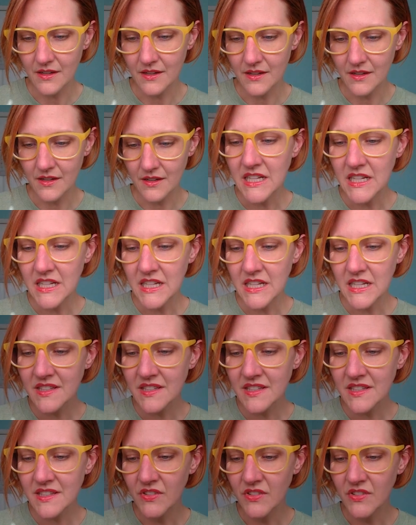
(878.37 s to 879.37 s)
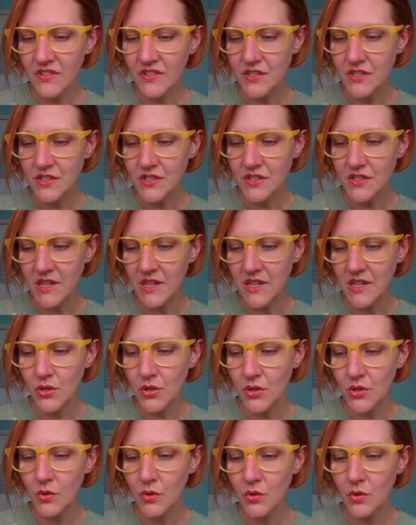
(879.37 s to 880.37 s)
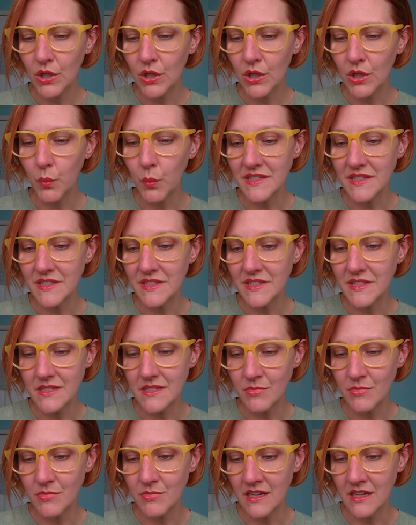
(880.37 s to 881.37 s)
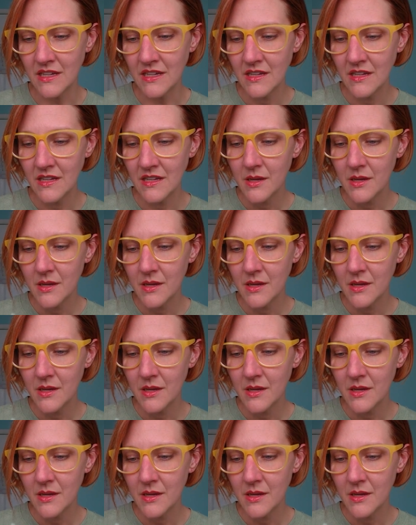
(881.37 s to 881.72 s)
Many of us have learned to be who the world wants us to be,